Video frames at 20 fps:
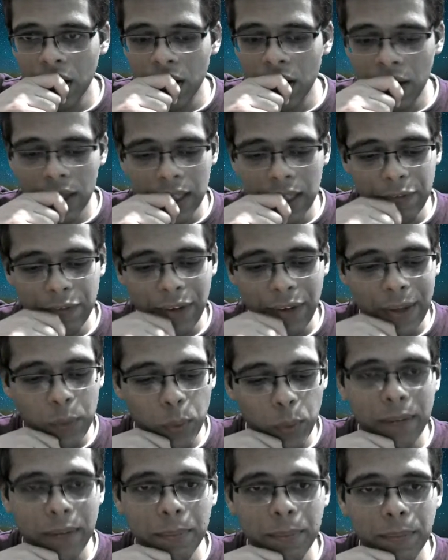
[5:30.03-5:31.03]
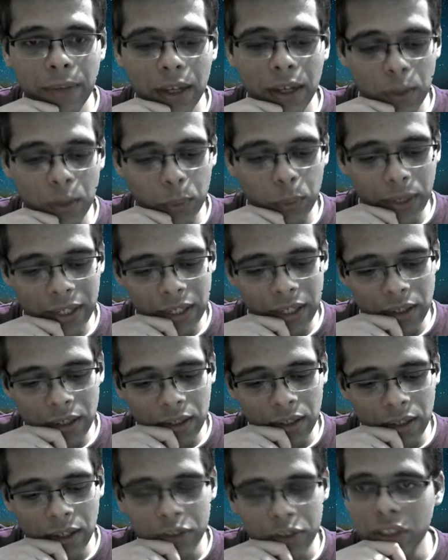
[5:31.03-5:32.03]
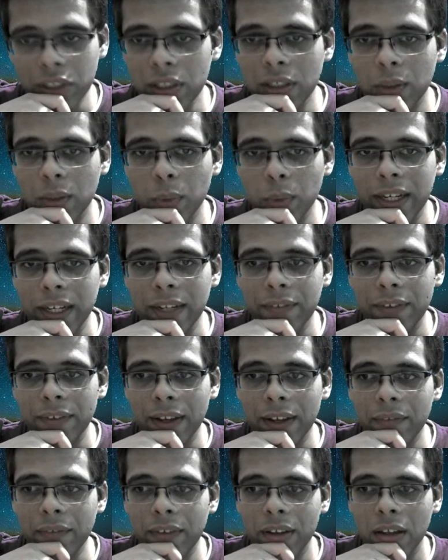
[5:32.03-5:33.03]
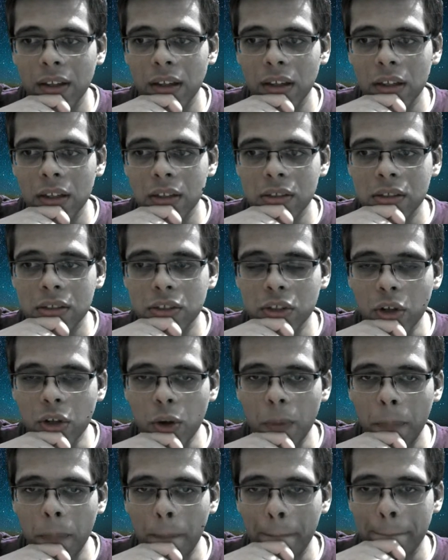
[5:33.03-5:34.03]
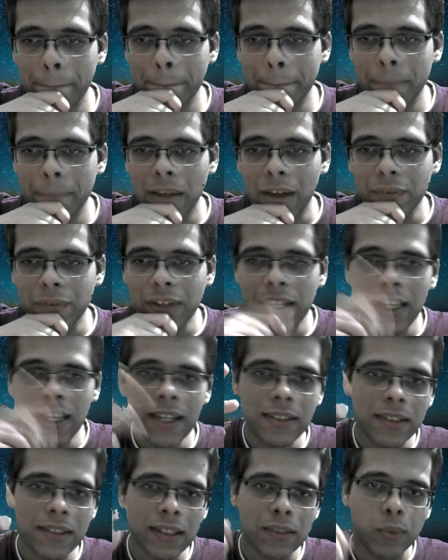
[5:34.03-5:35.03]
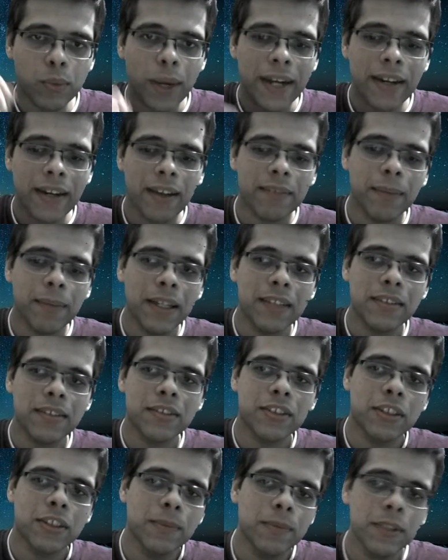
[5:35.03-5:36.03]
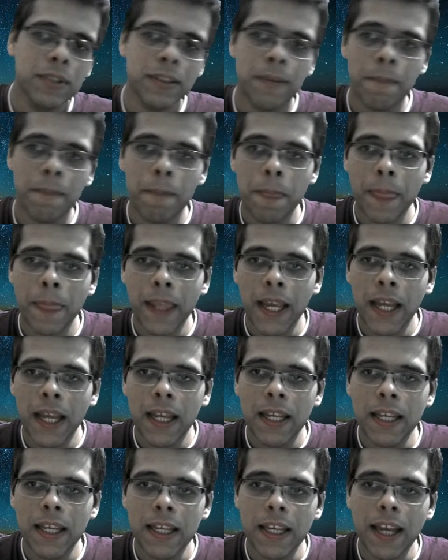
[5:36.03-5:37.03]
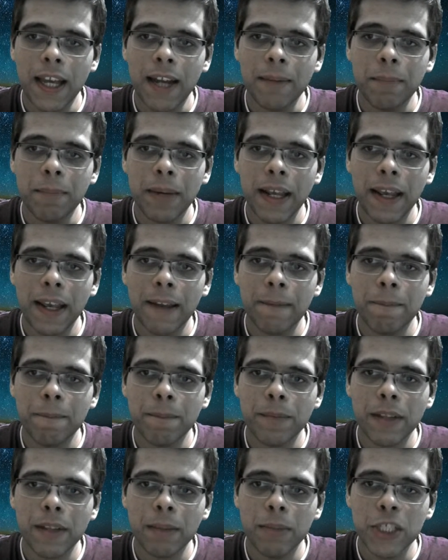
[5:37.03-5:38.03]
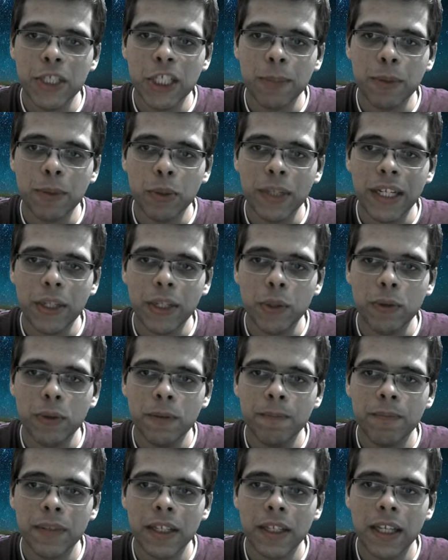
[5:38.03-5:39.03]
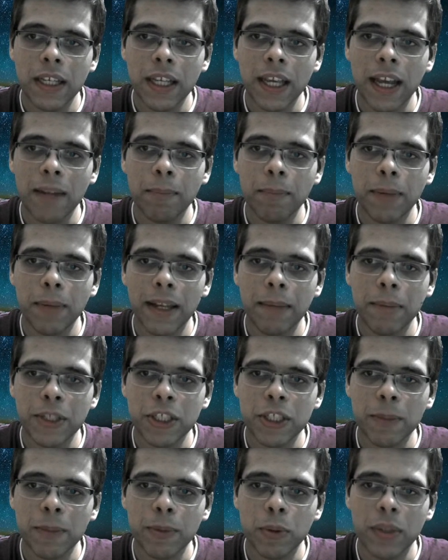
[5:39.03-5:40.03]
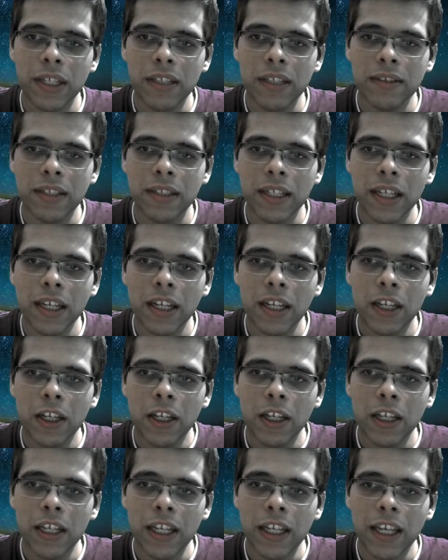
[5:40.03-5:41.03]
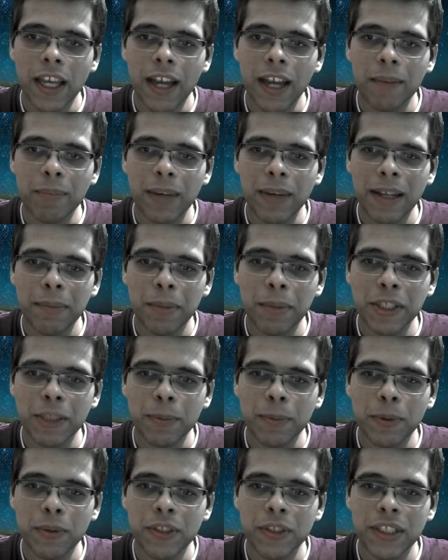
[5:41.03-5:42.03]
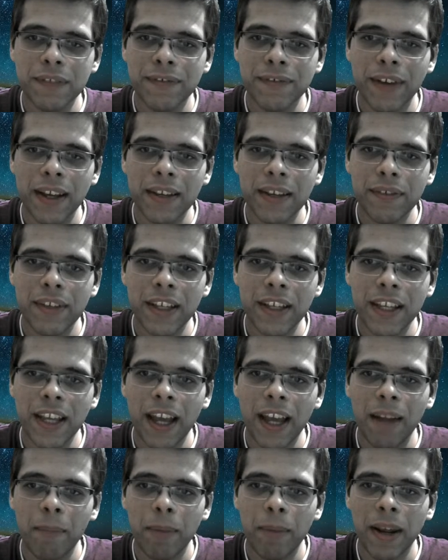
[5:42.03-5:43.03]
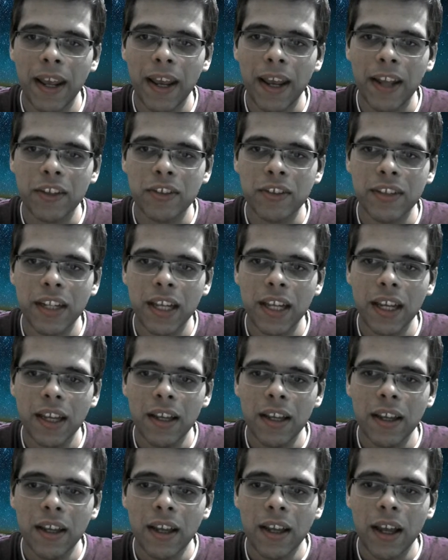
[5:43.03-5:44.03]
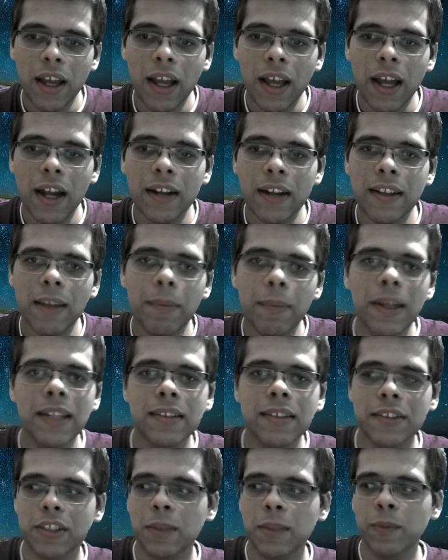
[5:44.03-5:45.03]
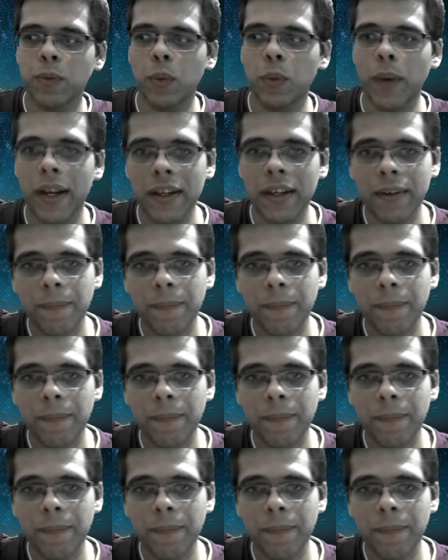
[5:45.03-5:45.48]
E5 when Harshal, when E5. So after A6, white has many systems. He can play bishop to E2, he can play bishop to E3, he can play bishop to G5, he can play H3, and there are many systems for white.